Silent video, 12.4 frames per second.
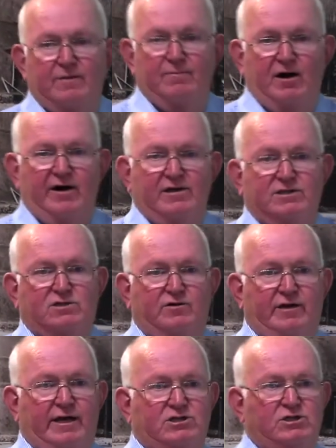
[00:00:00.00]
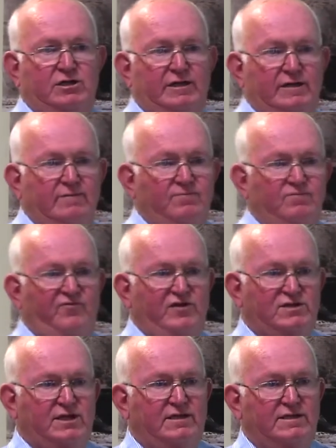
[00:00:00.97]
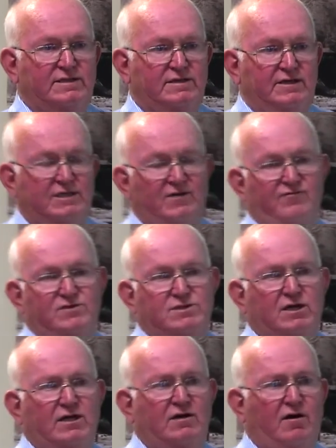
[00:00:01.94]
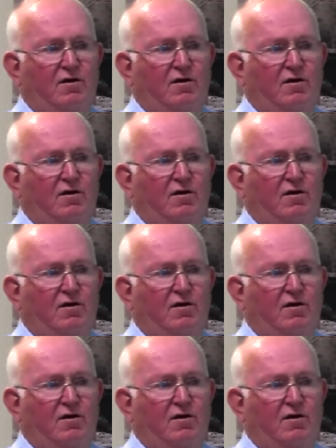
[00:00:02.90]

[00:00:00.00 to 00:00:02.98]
the miners could actually physically see differences in